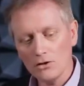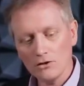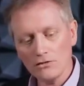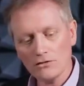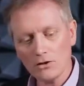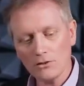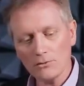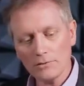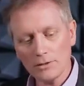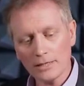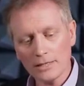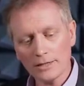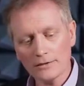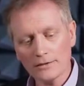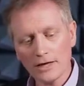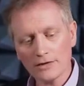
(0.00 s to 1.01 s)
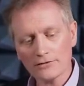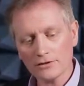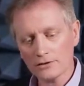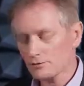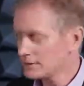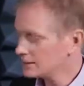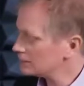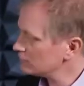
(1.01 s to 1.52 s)
So that's a
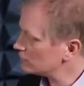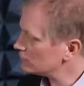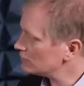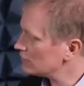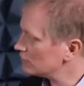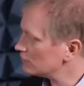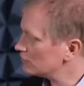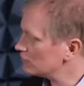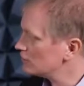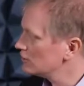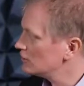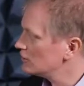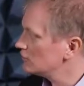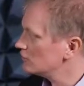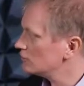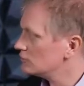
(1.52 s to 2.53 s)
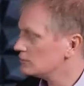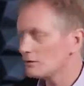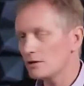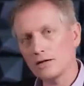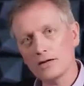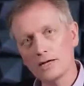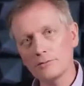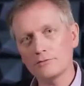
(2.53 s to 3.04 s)
quick introduction to
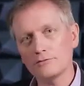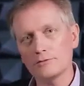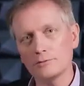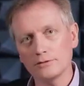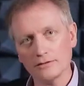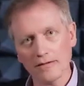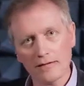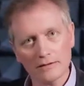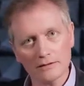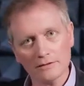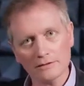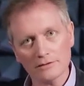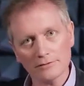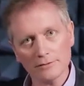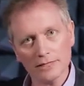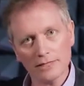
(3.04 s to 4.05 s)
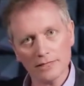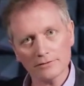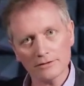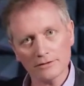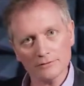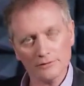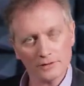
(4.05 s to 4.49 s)
the high performance analog that we have in the